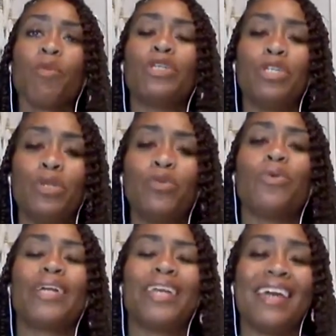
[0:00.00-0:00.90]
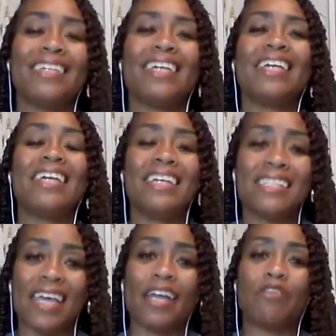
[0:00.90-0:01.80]
when you get
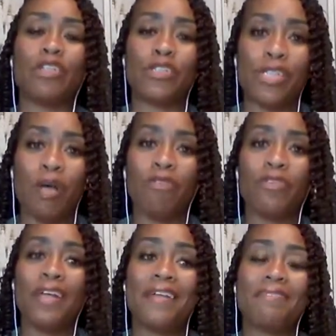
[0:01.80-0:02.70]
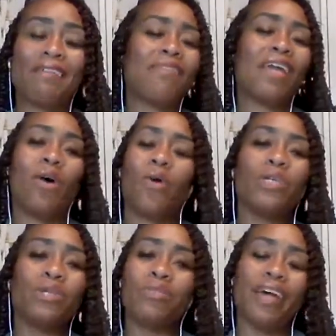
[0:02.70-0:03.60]
inside of yourself that they
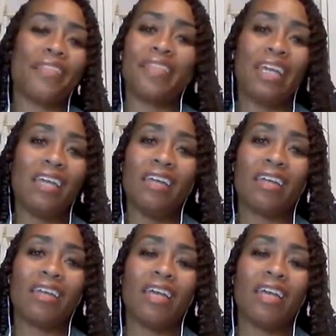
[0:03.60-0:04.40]
owe you nothing,